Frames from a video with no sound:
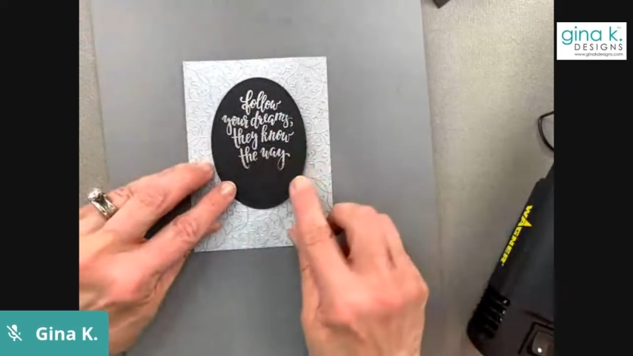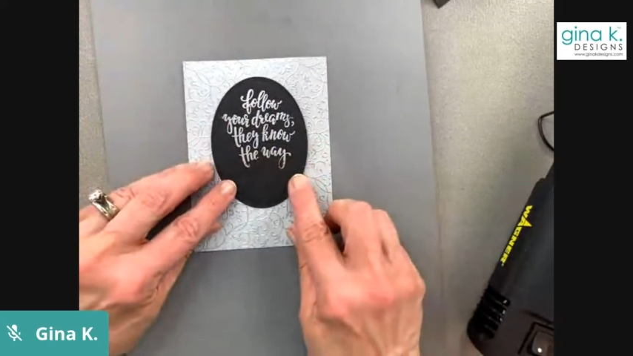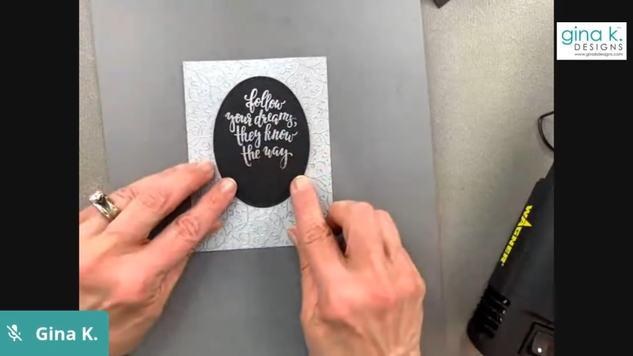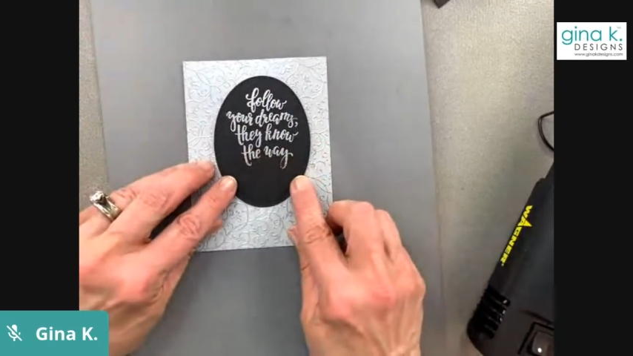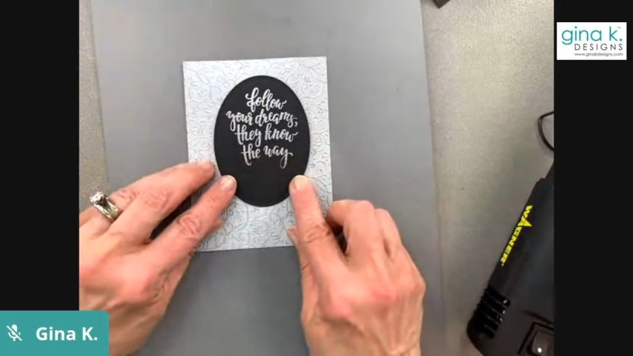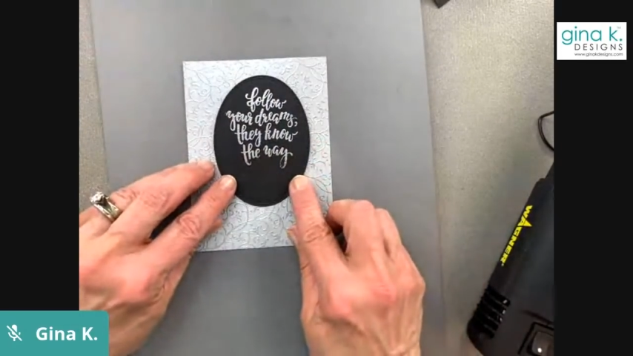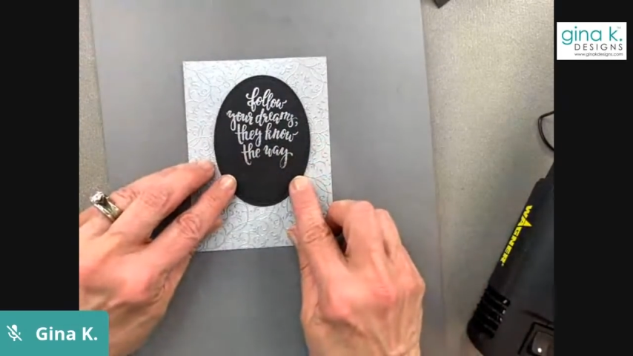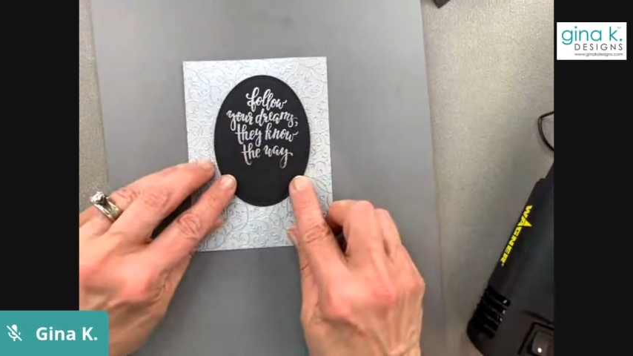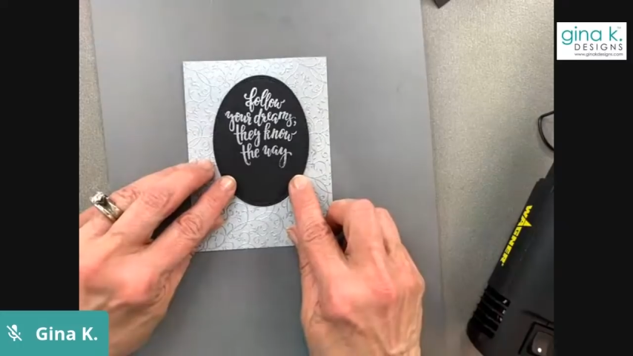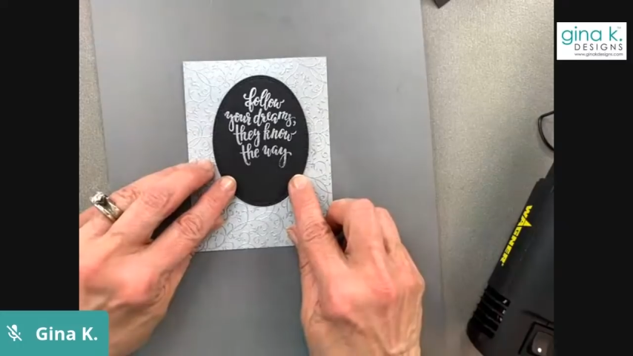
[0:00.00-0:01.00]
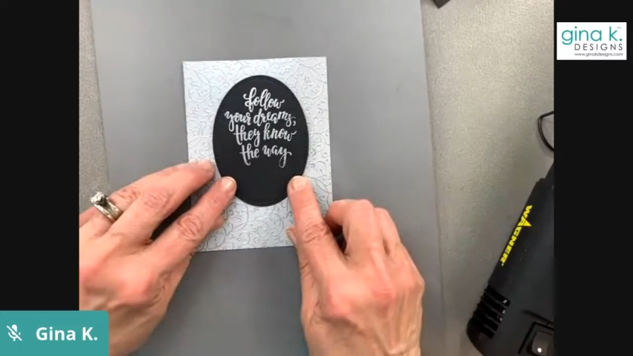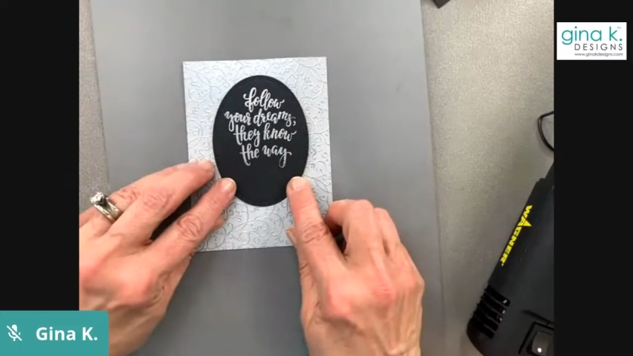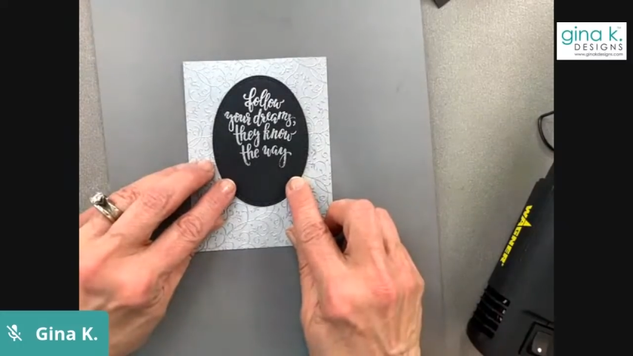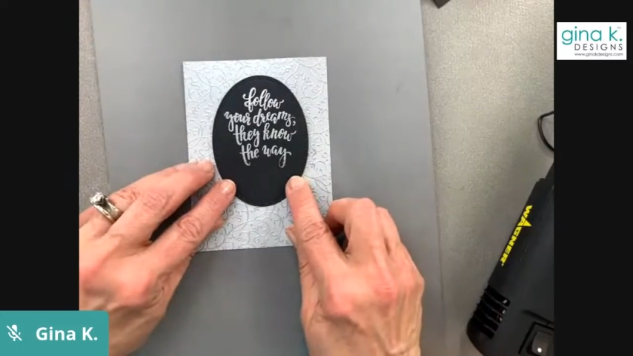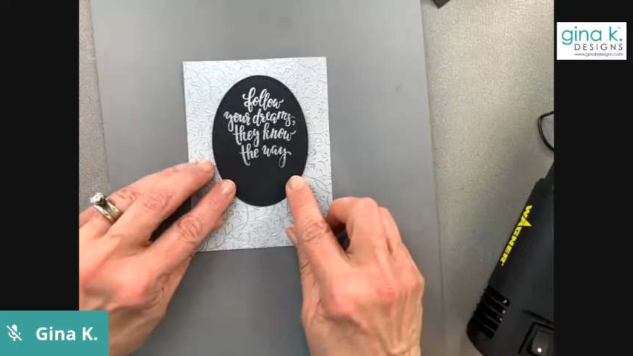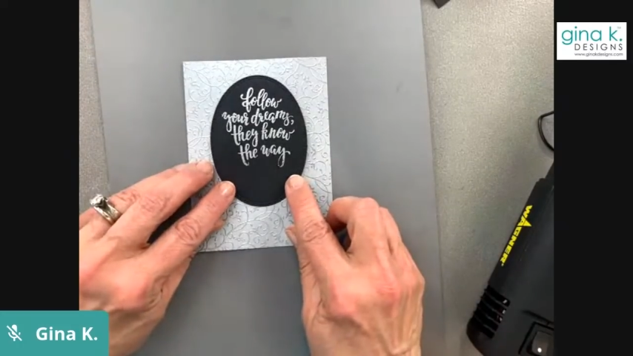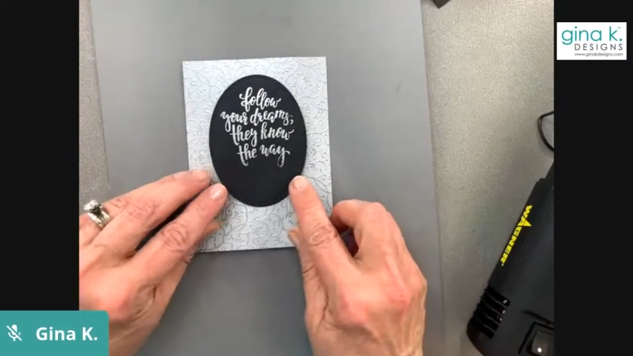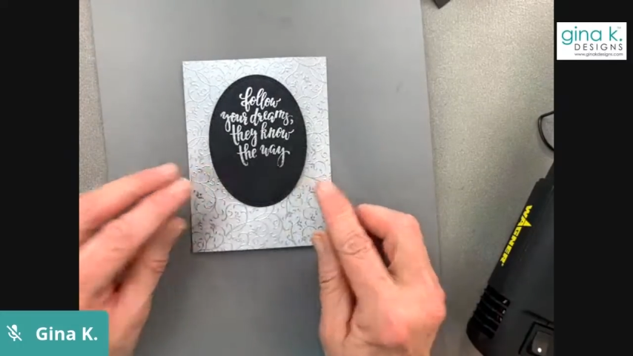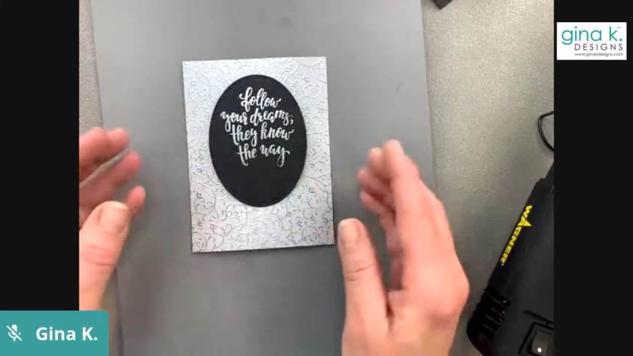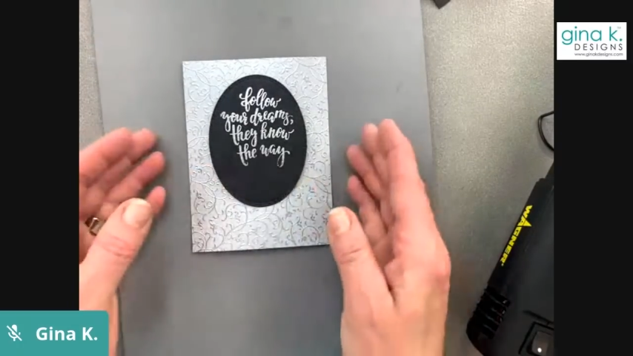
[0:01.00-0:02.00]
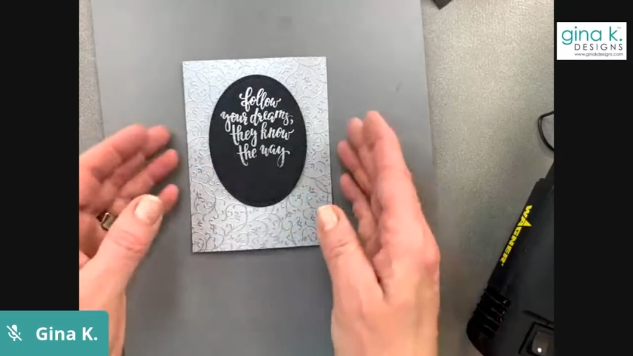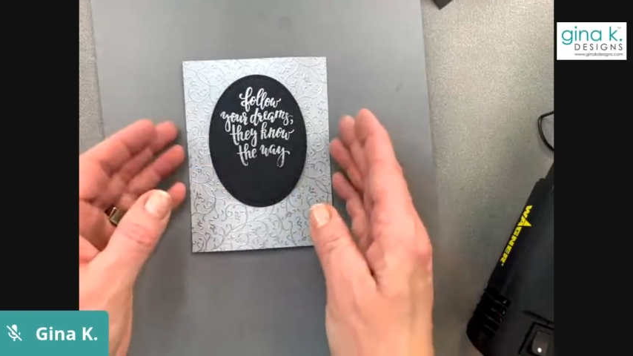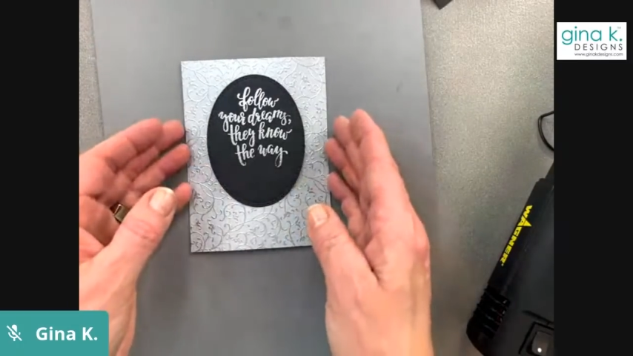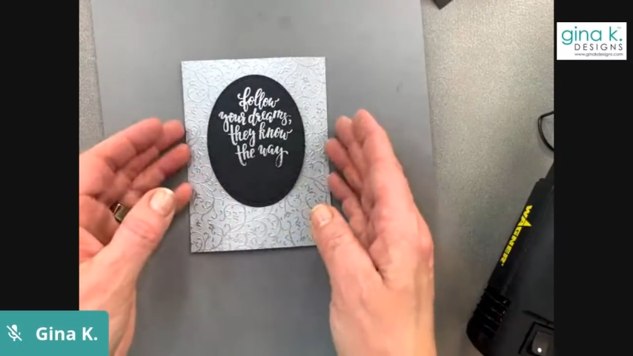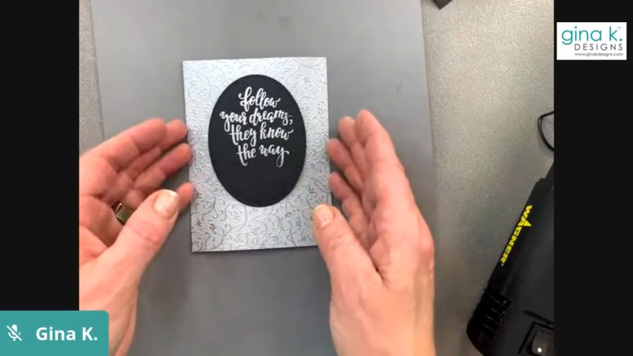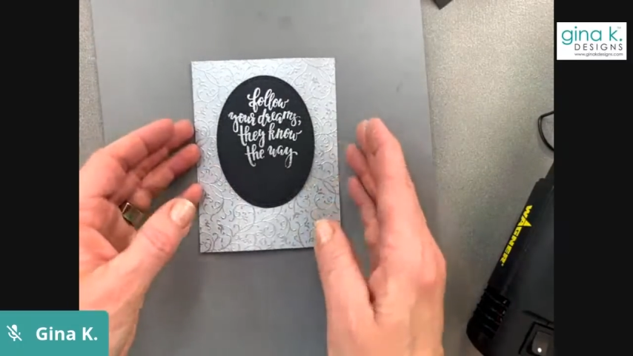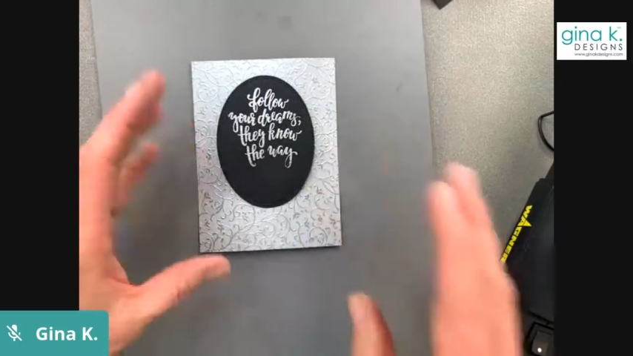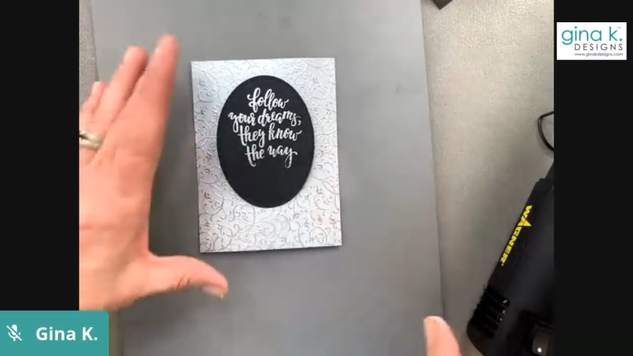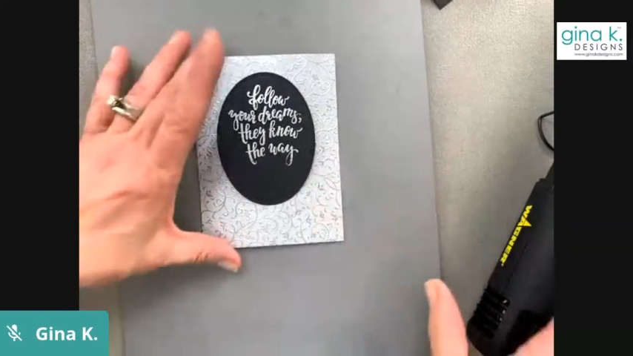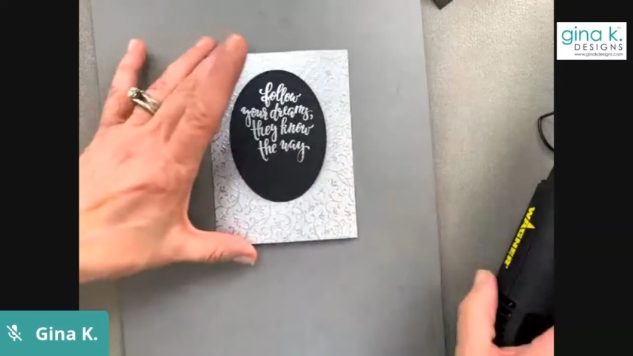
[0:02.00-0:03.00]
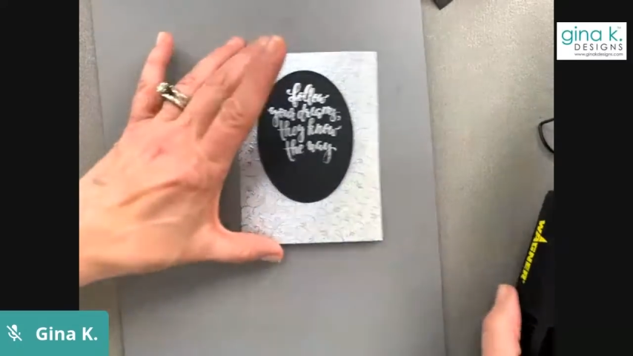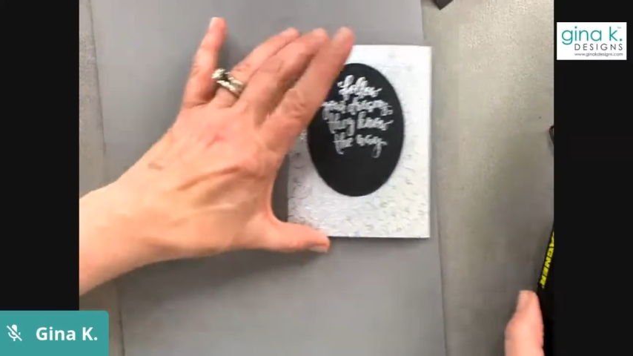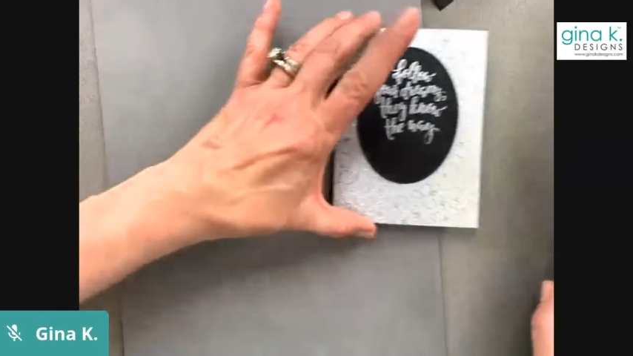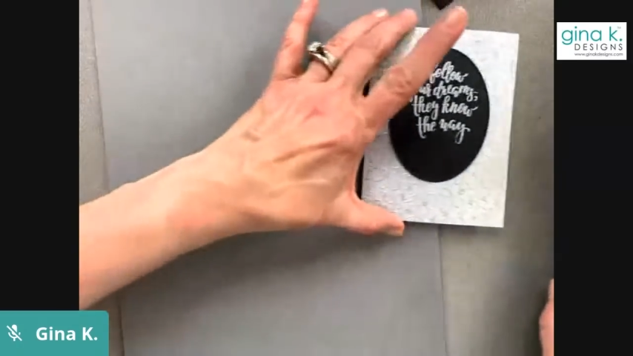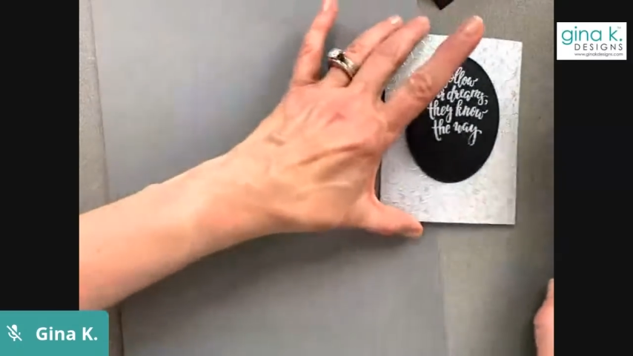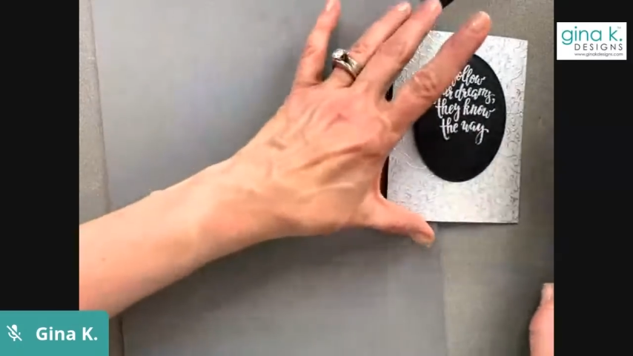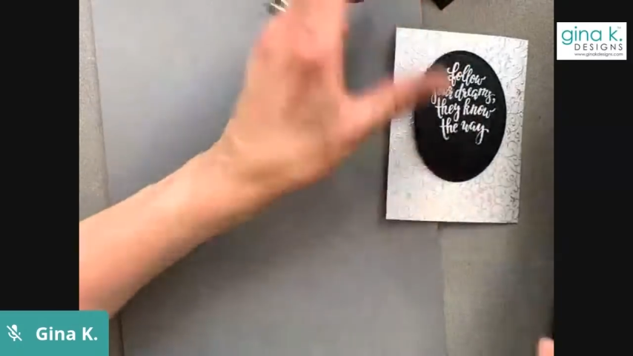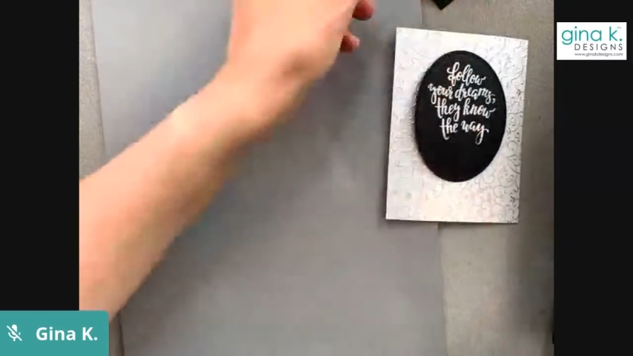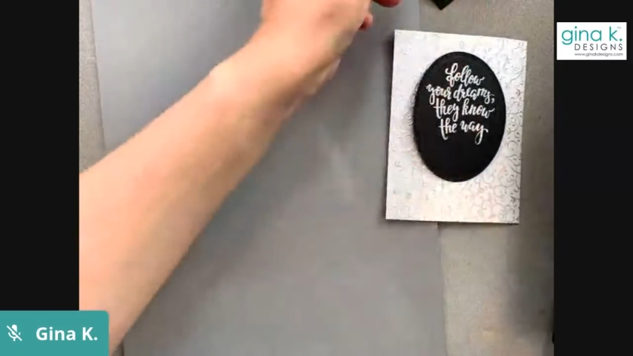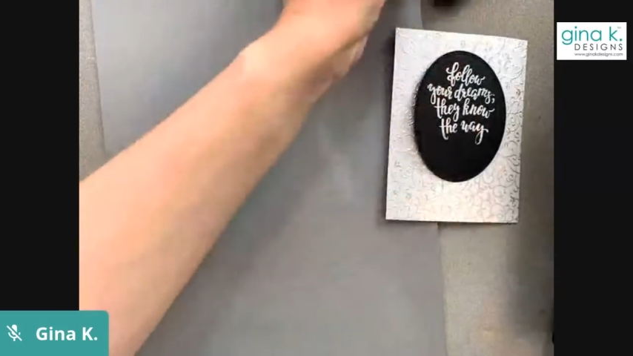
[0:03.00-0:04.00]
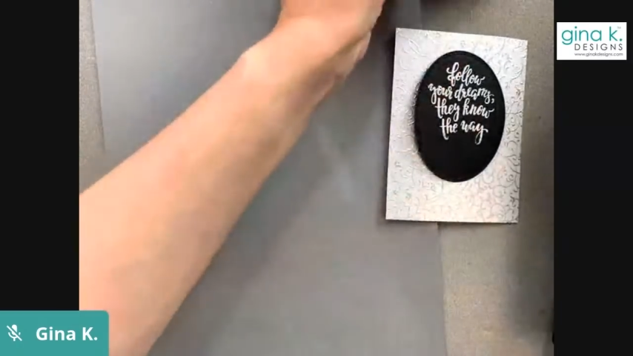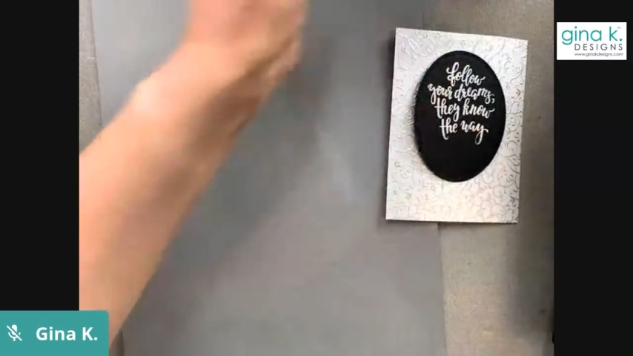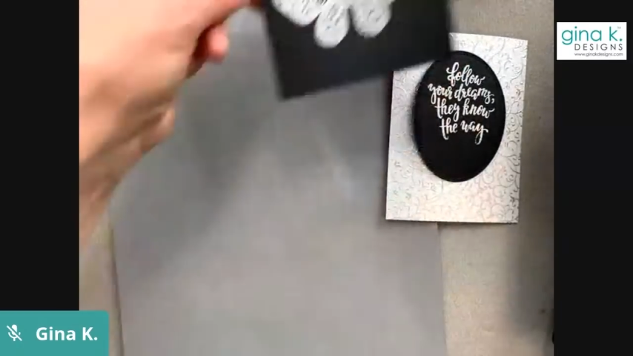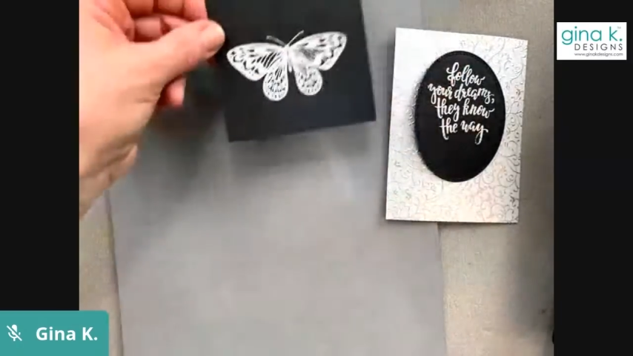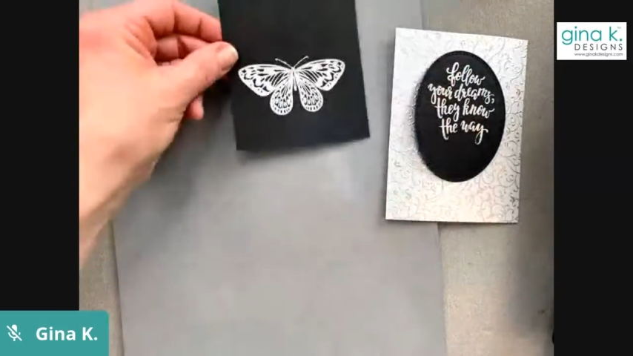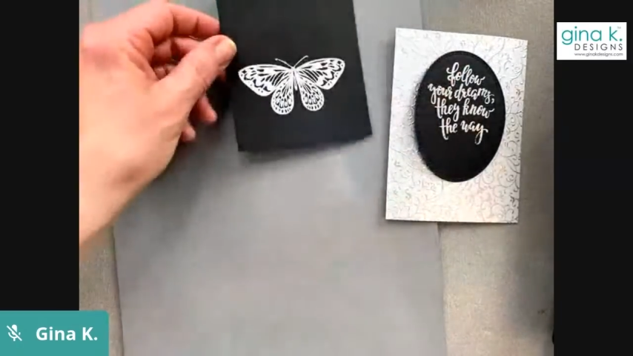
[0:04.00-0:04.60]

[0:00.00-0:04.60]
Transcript: [unreadable: no face in view]